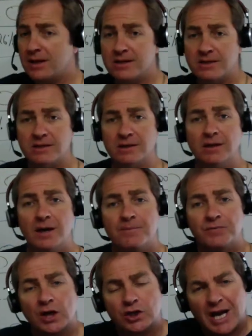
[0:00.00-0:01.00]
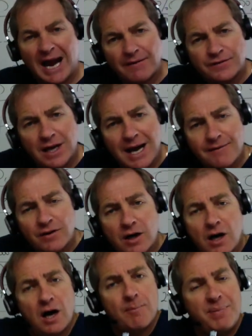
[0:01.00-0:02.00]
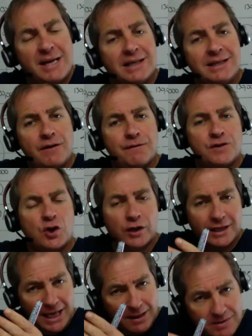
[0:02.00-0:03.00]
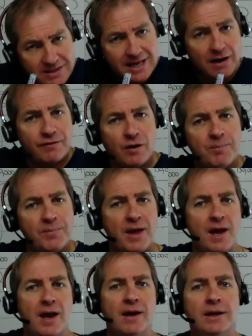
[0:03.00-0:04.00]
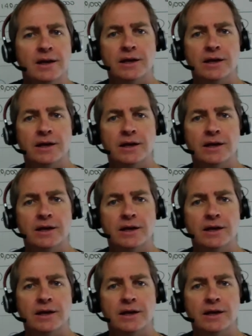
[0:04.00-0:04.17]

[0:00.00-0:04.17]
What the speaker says: person, you have to have a big lift. You've got to keep yourself up there,